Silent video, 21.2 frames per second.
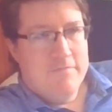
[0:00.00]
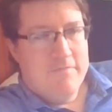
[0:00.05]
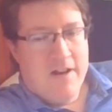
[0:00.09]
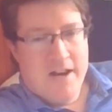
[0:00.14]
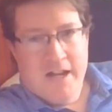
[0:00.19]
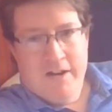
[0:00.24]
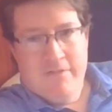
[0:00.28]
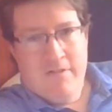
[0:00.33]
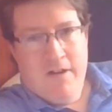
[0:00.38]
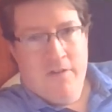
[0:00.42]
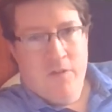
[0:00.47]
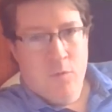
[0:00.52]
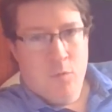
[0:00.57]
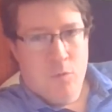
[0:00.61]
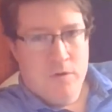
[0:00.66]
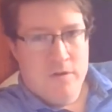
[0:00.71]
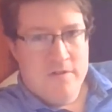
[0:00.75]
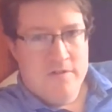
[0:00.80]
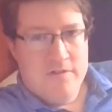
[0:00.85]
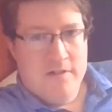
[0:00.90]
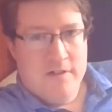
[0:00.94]
running around the
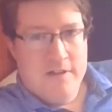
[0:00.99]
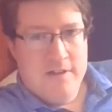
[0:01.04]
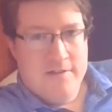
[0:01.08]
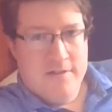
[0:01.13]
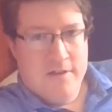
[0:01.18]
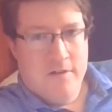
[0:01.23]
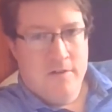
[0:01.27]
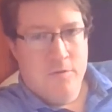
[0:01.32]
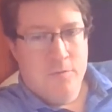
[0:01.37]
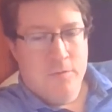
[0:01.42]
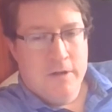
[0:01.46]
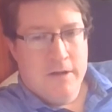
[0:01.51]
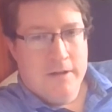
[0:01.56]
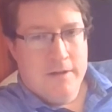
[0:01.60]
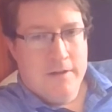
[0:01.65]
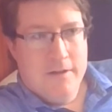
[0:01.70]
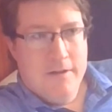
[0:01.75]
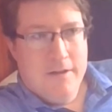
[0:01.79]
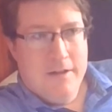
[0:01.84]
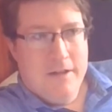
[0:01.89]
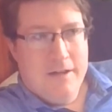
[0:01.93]
woods in his underwear,